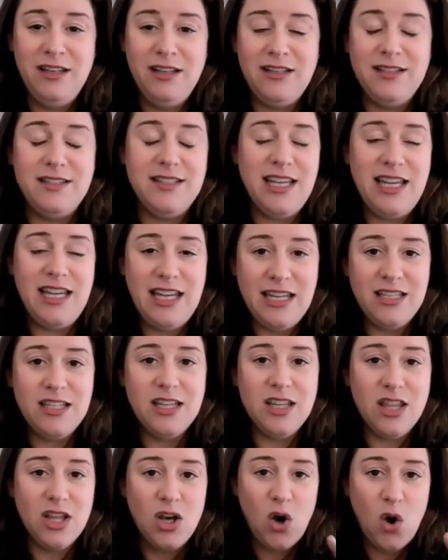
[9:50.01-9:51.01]
is key
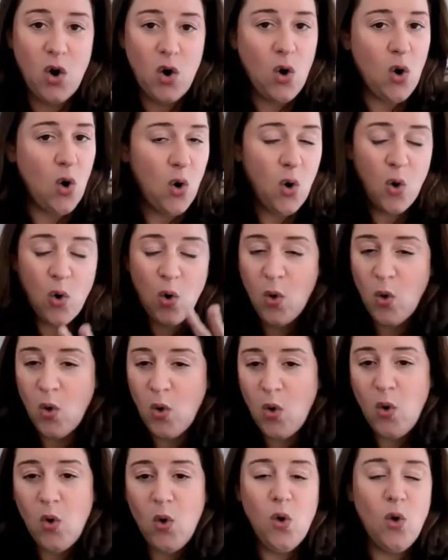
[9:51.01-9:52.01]
to the
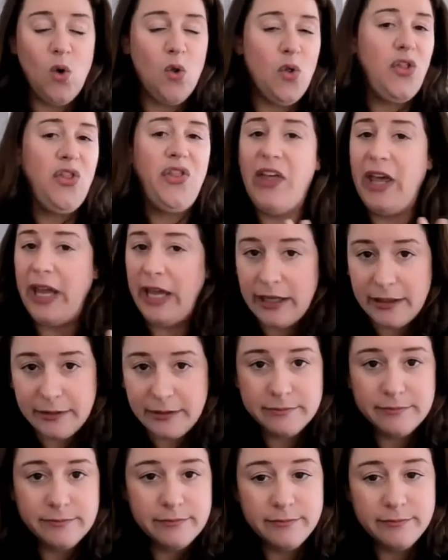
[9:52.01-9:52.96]
whole thing.